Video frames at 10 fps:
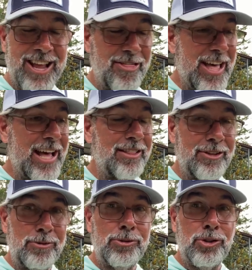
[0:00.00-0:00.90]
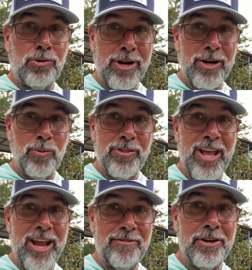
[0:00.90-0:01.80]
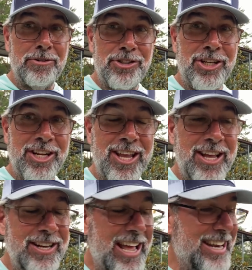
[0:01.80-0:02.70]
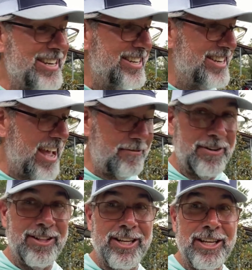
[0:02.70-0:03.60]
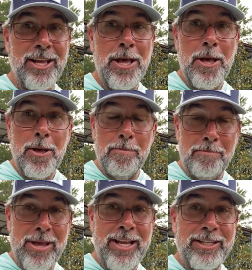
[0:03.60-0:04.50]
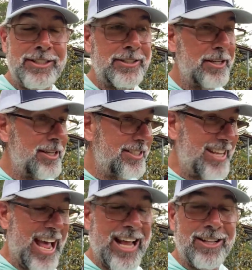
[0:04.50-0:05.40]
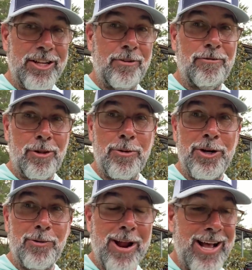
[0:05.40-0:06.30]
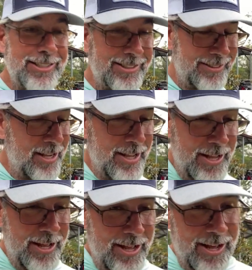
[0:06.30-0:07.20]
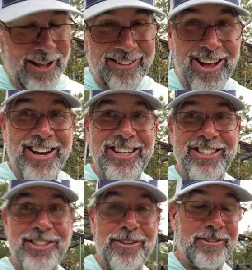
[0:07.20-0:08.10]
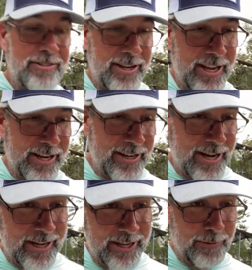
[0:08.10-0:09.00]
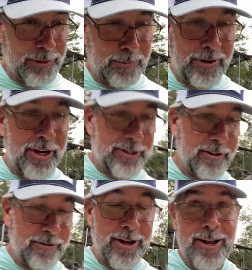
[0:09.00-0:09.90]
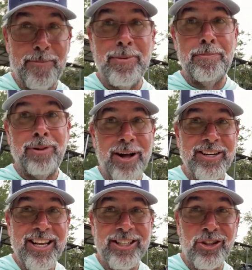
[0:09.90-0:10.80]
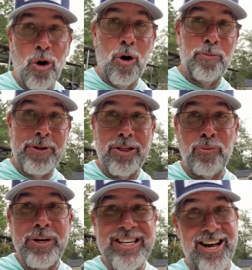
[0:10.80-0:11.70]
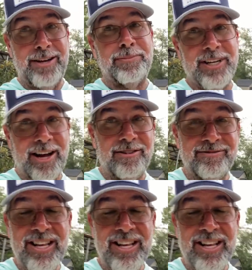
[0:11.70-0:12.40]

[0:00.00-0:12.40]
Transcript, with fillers: And that little trick with the heavier jig head definitely makes tackling floating grass a lot easier. And uh, it was productive. But Blondie has called me three times now.